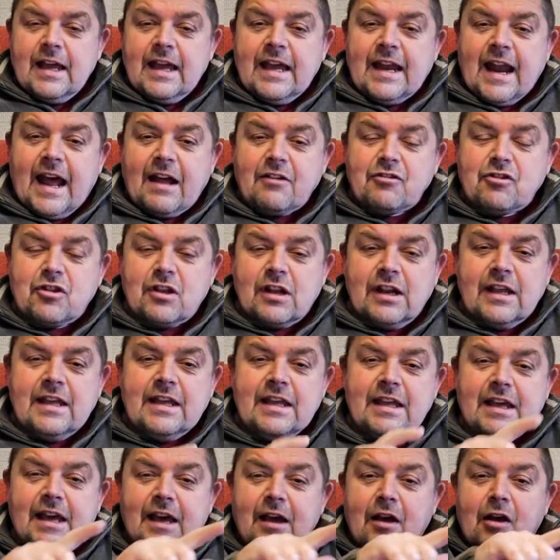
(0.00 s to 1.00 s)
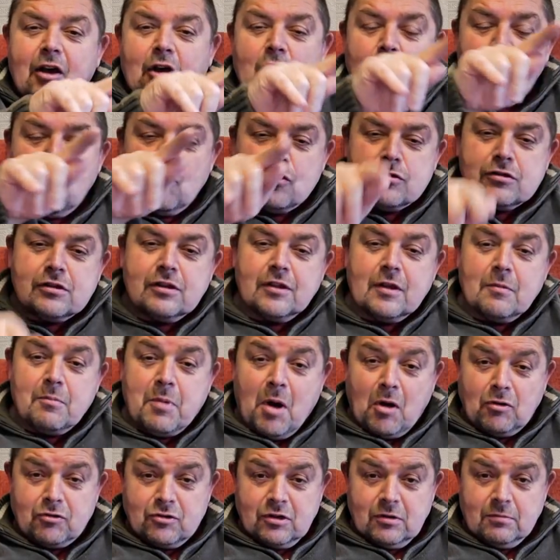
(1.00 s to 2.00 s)
it actually goes to the
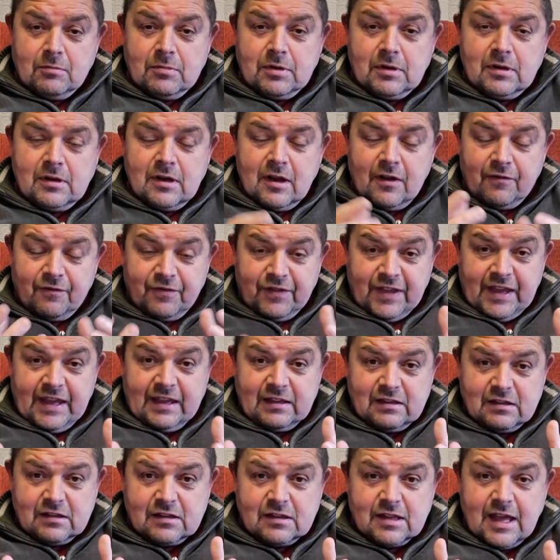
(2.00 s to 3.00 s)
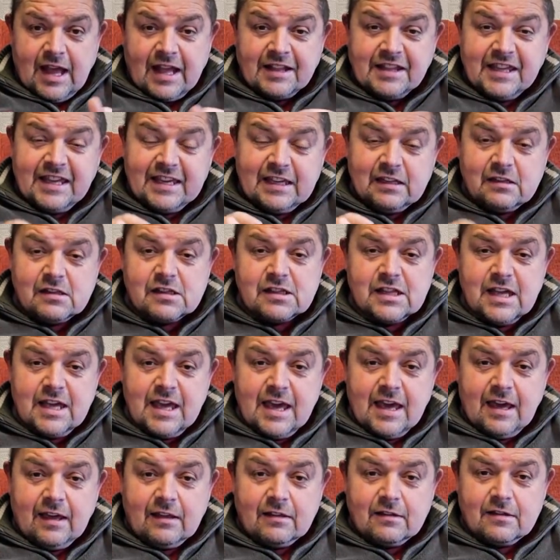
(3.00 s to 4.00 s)
bottom of this, and you can
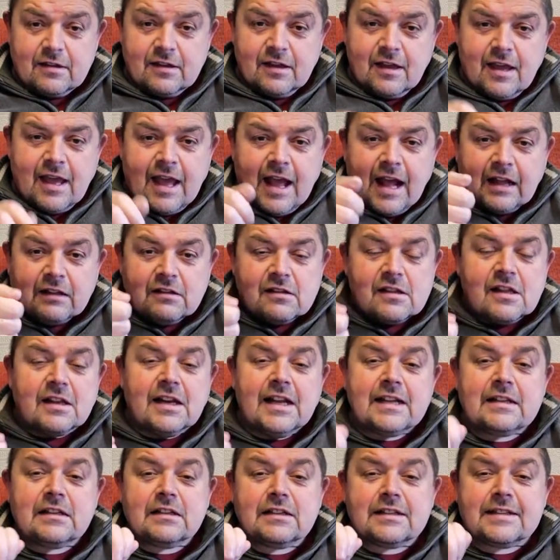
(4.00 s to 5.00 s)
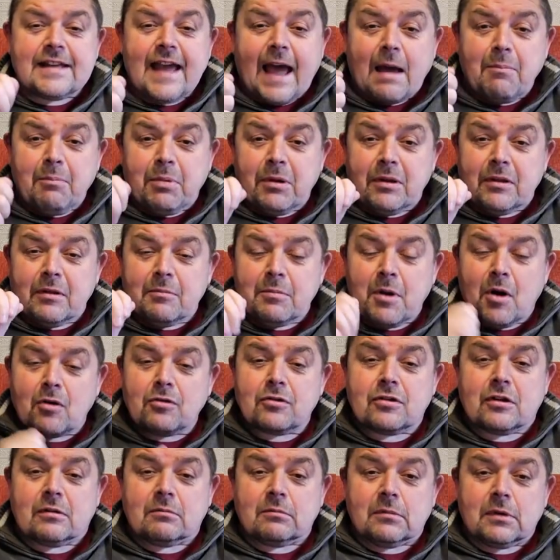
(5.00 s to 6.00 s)
see it. And there's a little tap at the
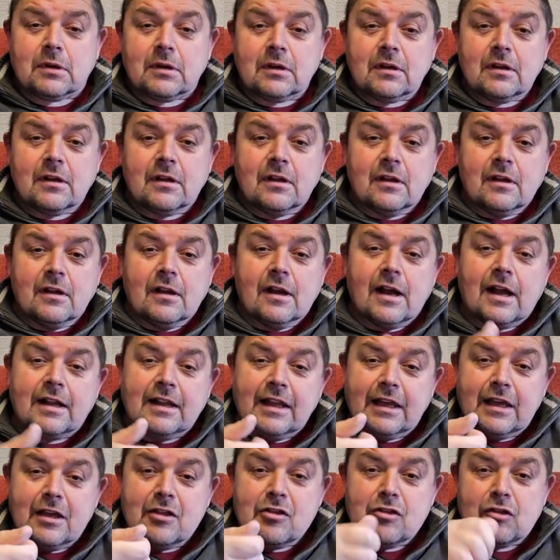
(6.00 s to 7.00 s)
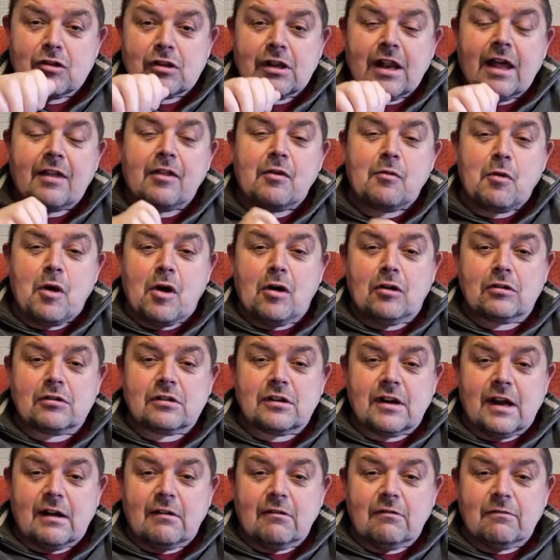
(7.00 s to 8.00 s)
bottom, and you can just let the
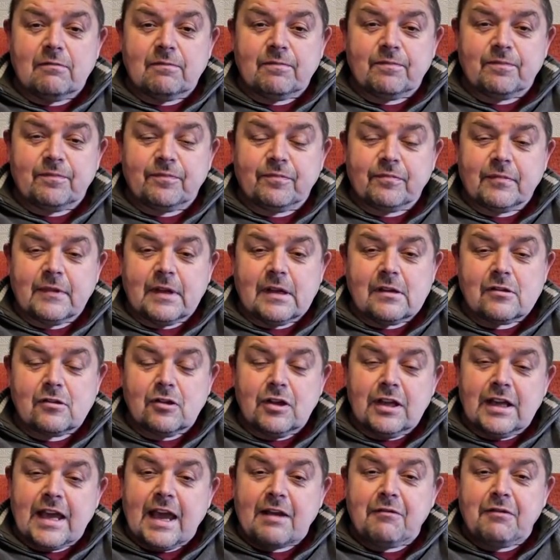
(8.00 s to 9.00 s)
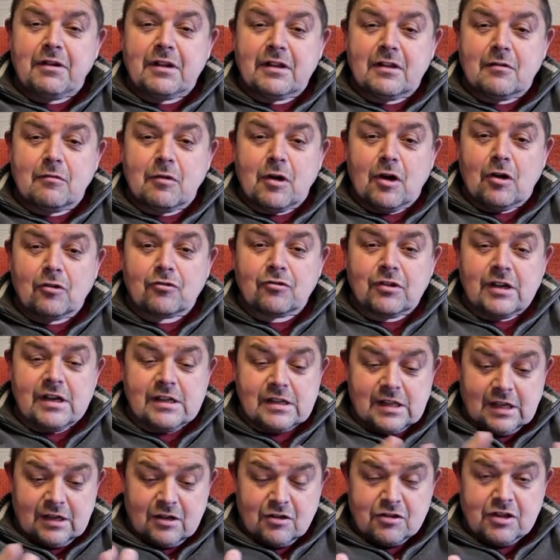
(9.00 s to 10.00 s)
water out. So you get rid of the water
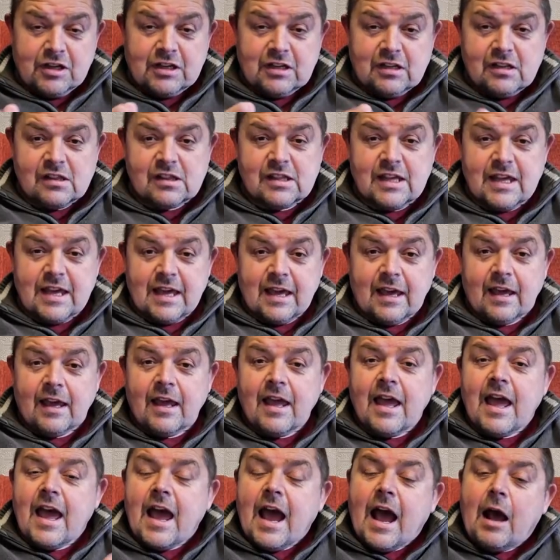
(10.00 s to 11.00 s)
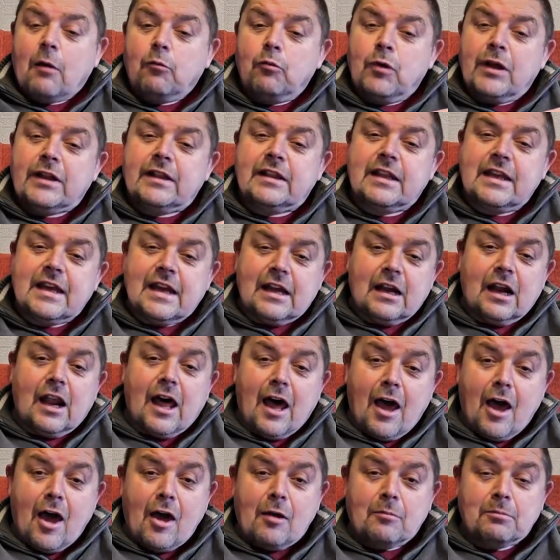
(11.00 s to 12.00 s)
easy, because you can see it. And with the
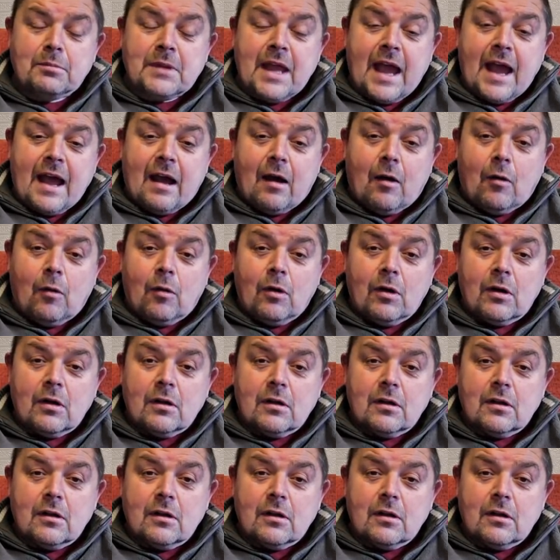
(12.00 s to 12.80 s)
alarm now,